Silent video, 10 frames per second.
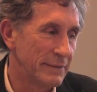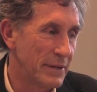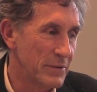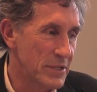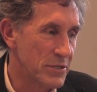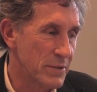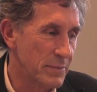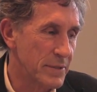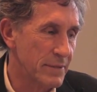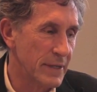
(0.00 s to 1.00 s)
very
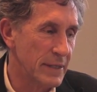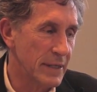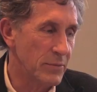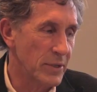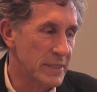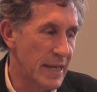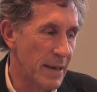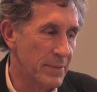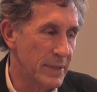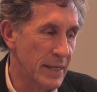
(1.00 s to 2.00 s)
descriptive in what's happened.